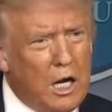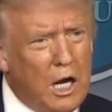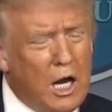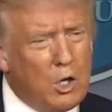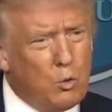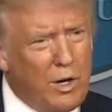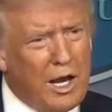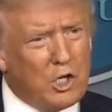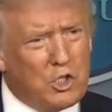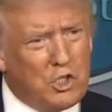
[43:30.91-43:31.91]
And we
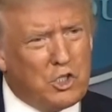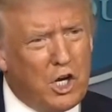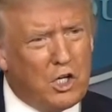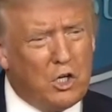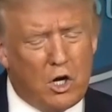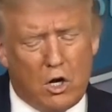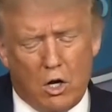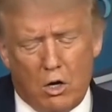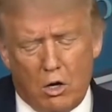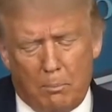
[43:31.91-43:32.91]
actually sent
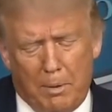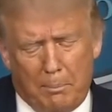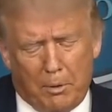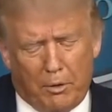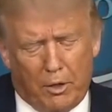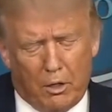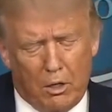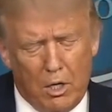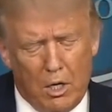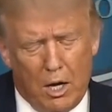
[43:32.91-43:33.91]
our people
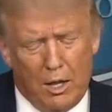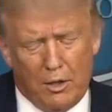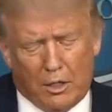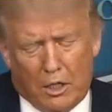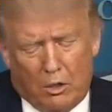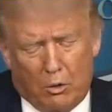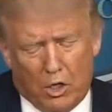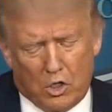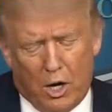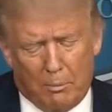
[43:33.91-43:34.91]
there, and they did a
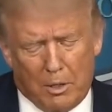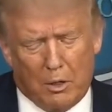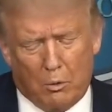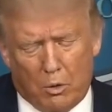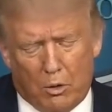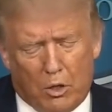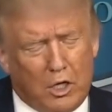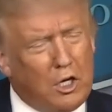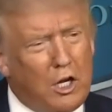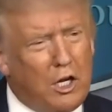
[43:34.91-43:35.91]
great job. And they
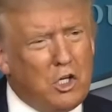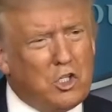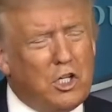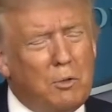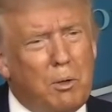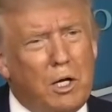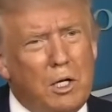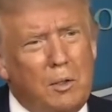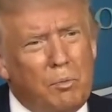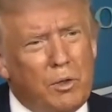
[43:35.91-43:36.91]
did it easily. But
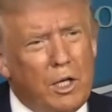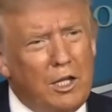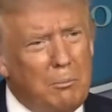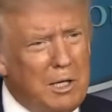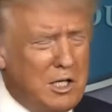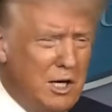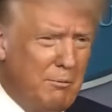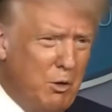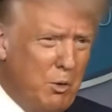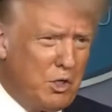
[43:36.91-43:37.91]
in the
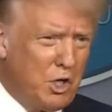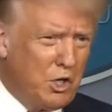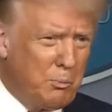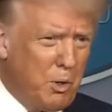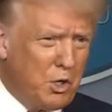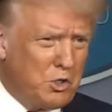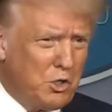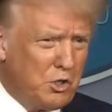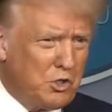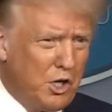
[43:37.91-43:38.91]
meantime, they went to other parts
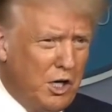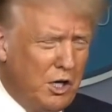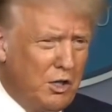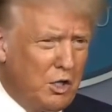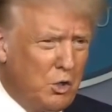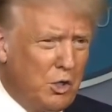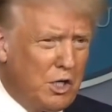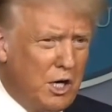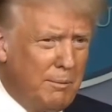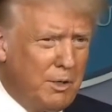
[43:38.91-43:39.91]
of the city, and they're doing
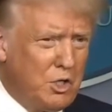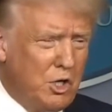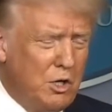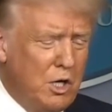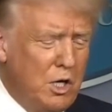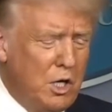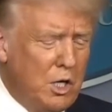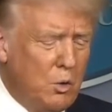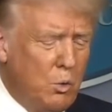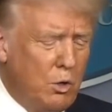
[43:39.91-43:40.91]
damage. And
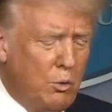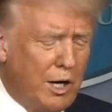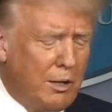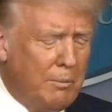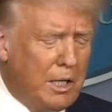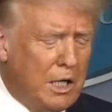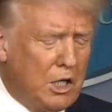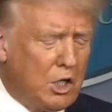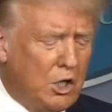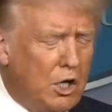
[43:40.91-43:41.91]
we're
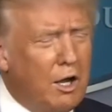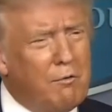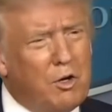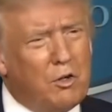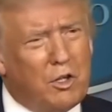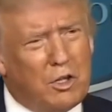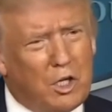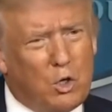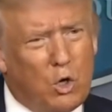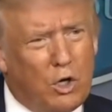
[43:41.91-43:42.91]
recommending to the governor that they
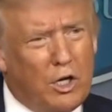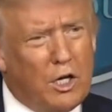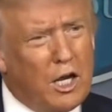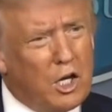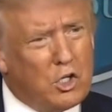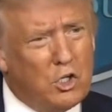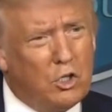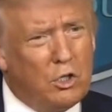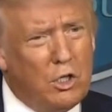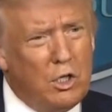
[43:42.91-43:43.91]
call in
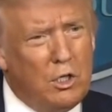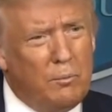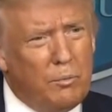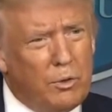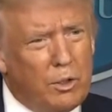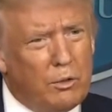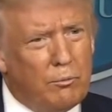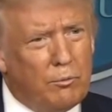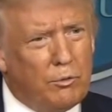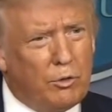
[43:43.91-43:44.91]
national
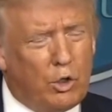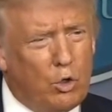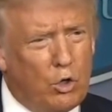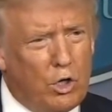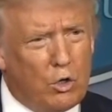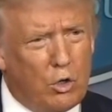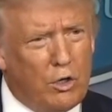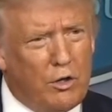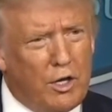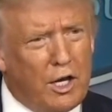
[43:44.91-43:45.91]
security, call
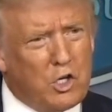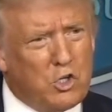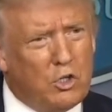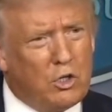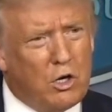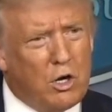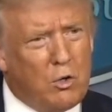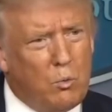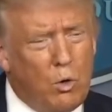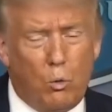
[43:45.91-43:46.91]
in the National
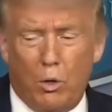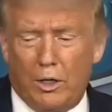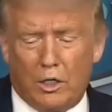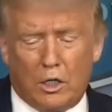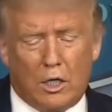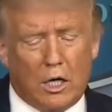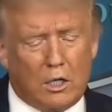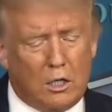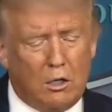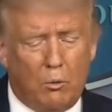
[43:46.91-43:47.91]
Guard. We're willing to
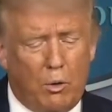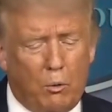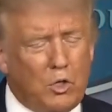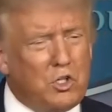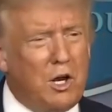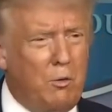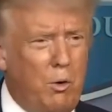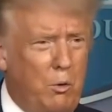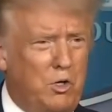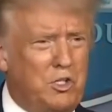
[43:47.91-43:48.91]
get, we would
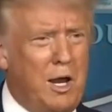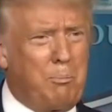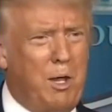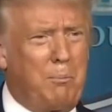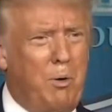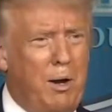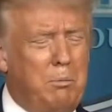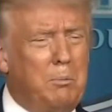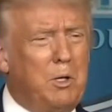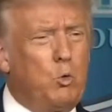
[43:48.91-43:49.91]
stop that
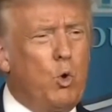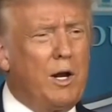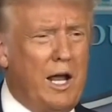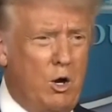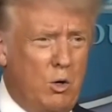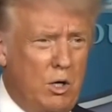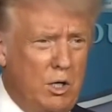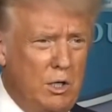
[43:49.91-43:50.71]
problem in 1 hour.